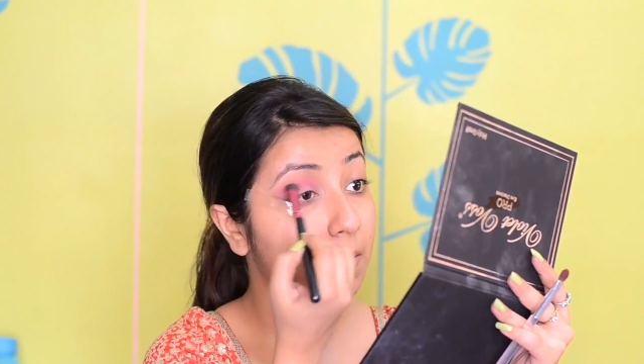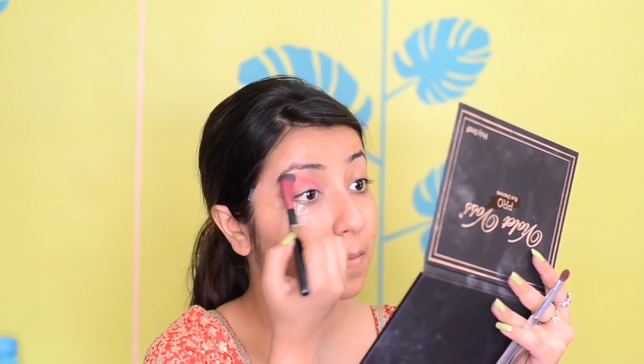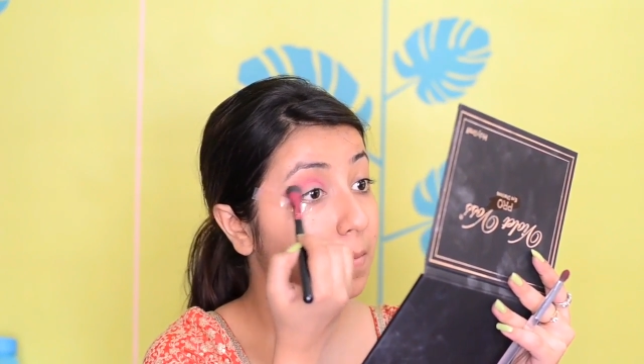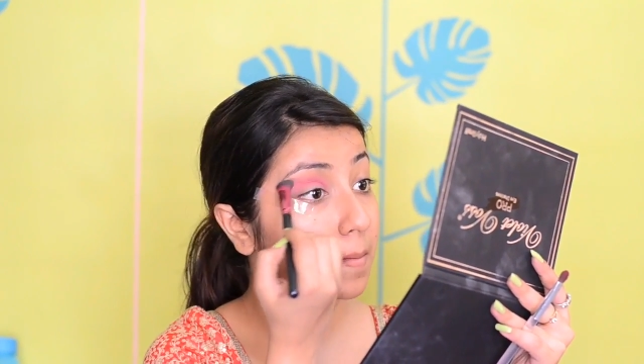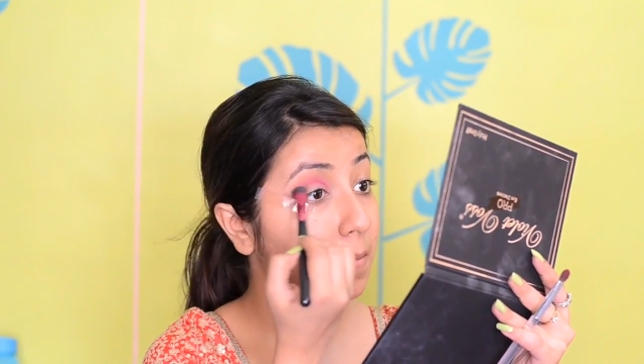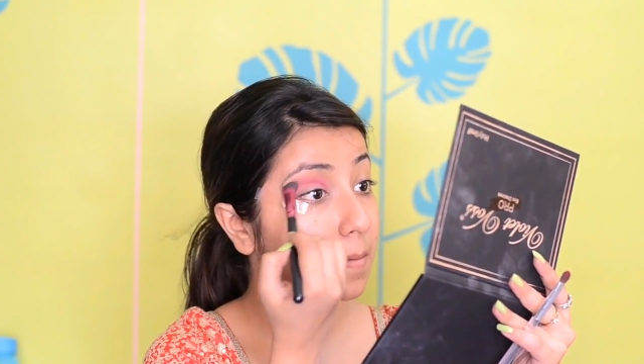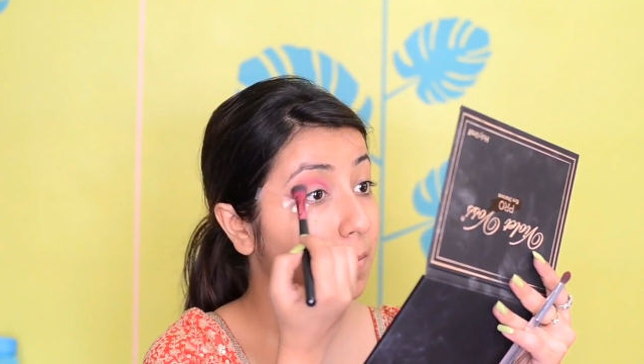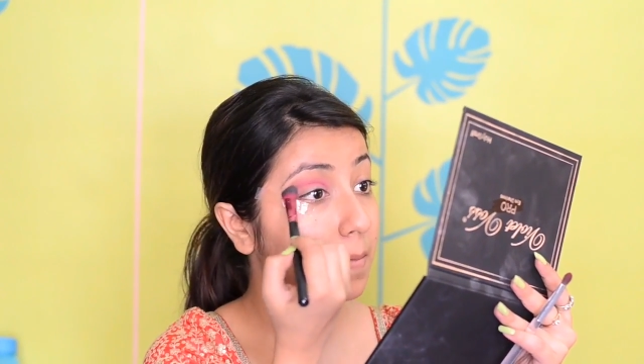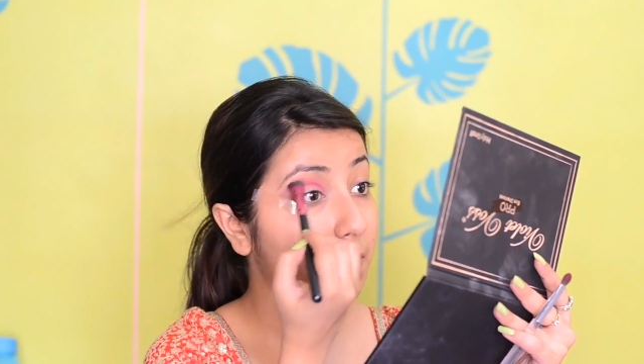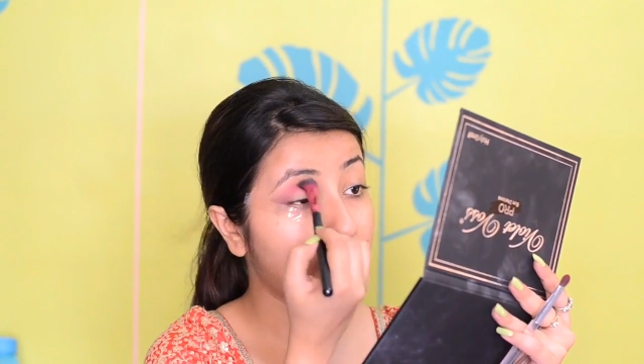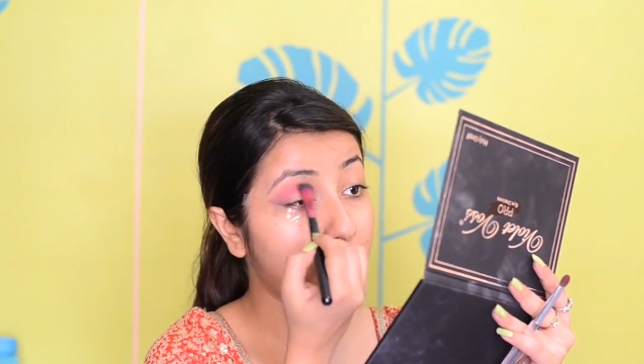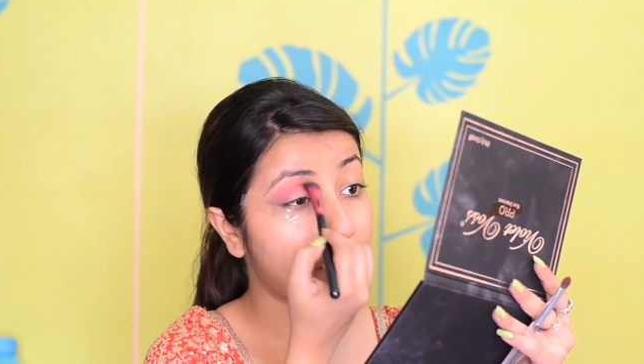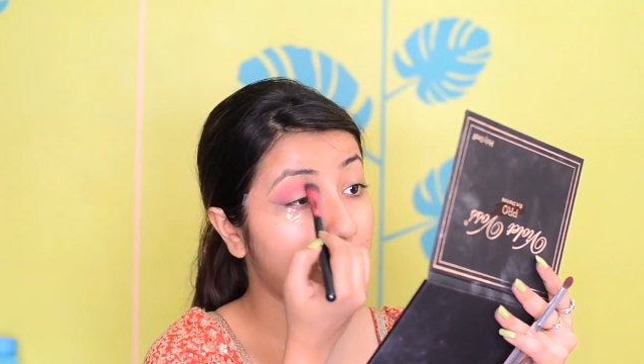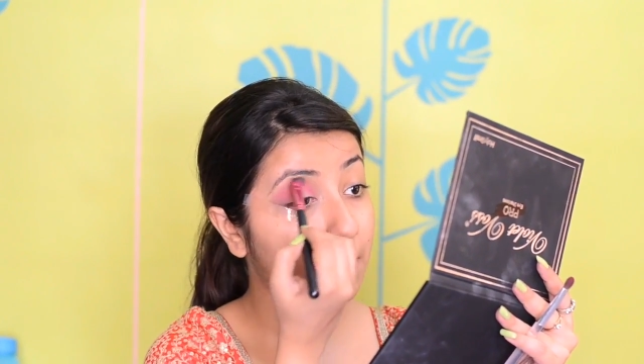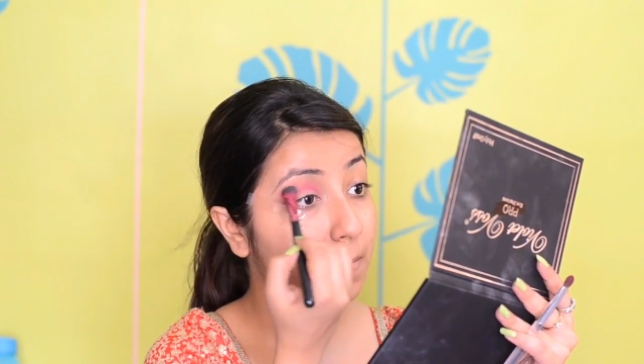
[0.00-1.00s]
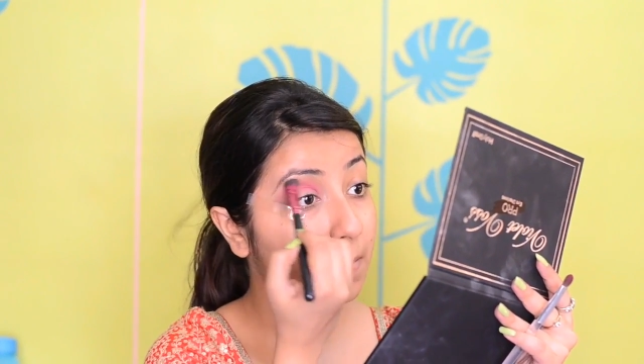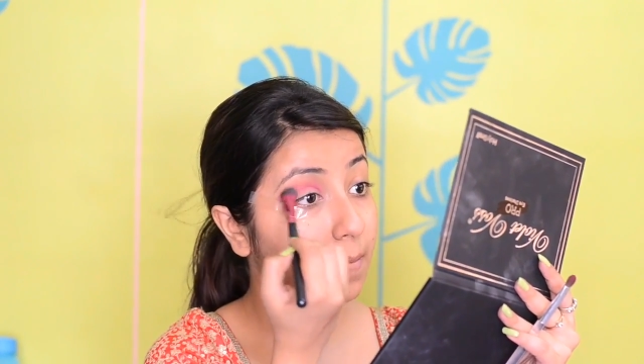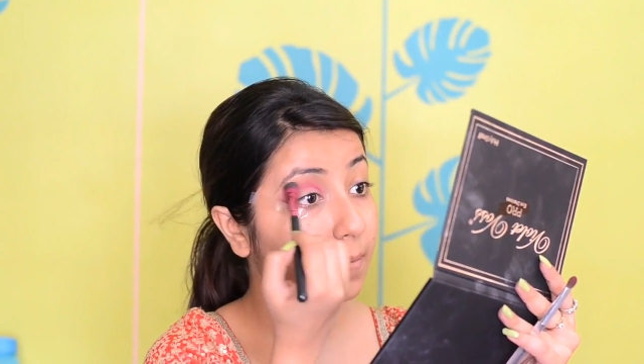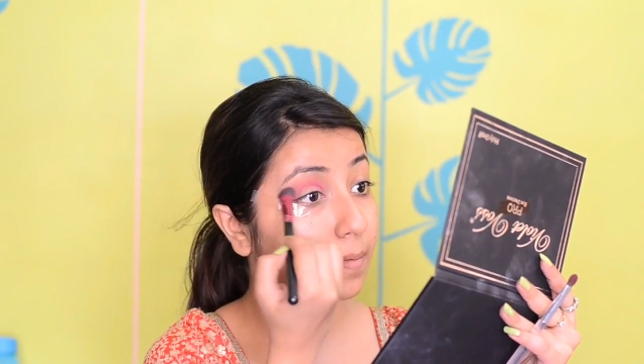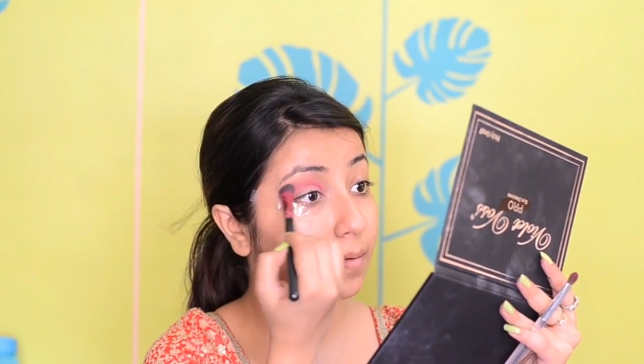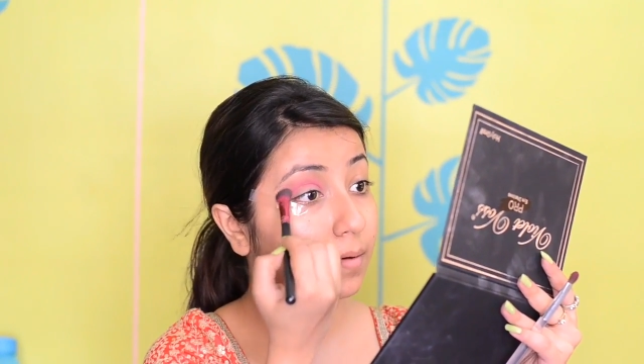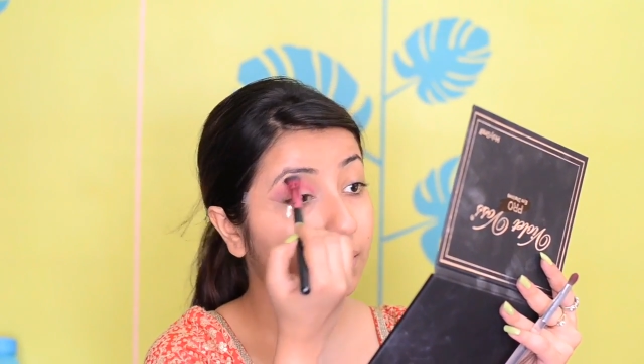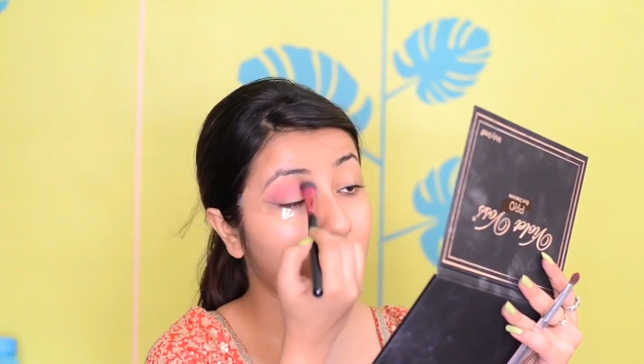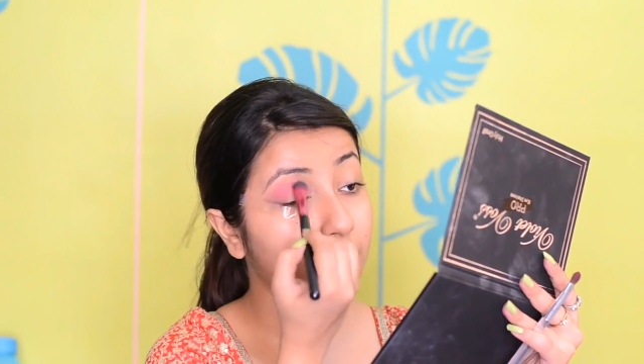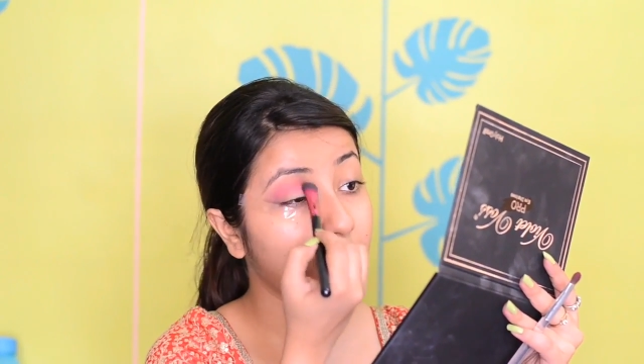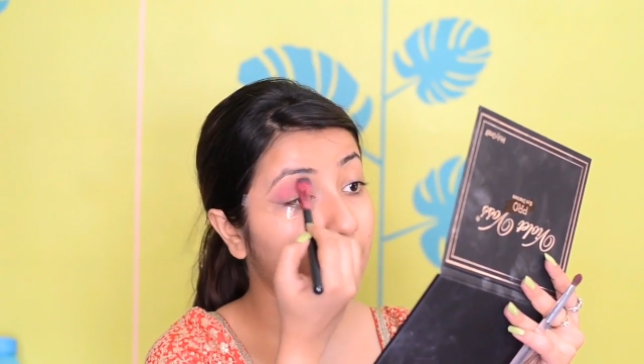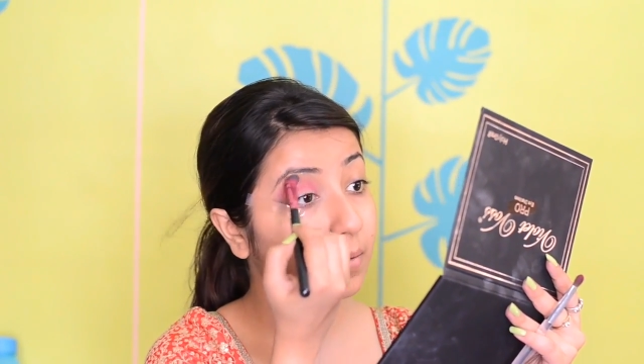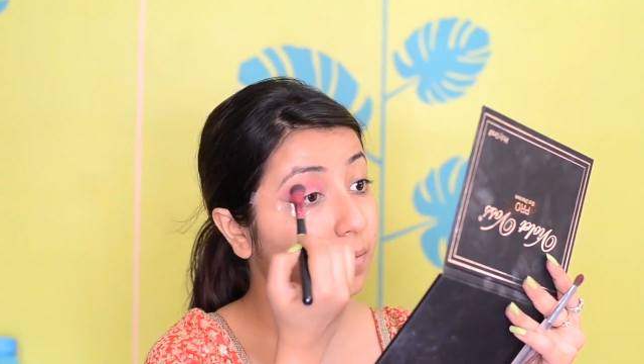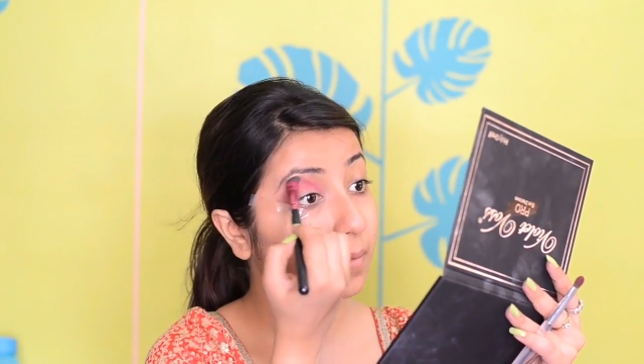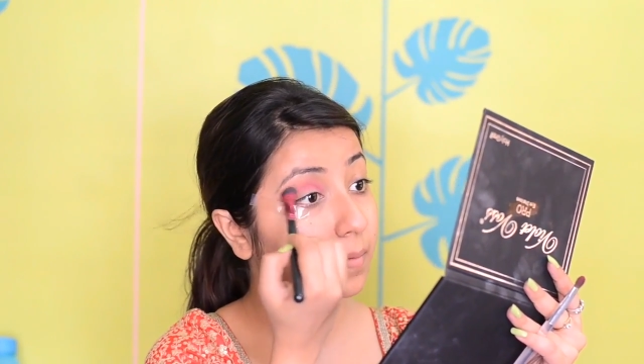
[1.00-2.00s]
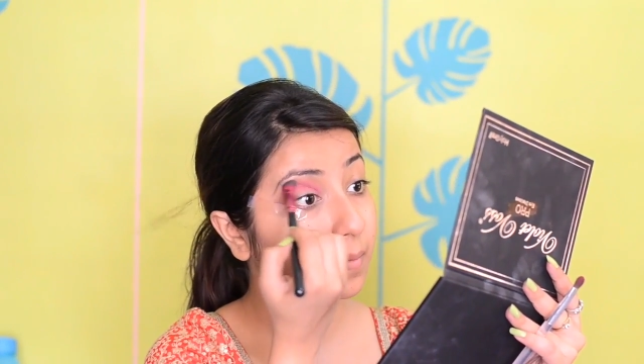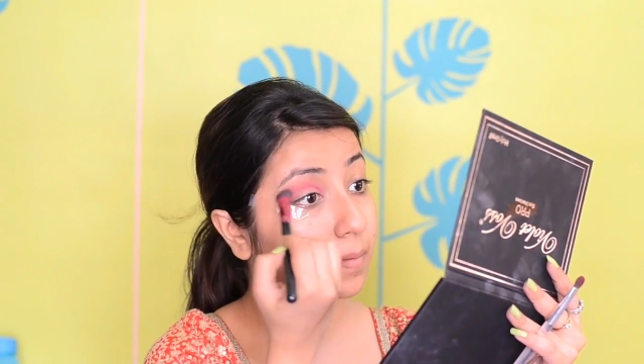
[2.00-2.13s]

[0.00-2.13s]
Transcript: I'm taking the same first color,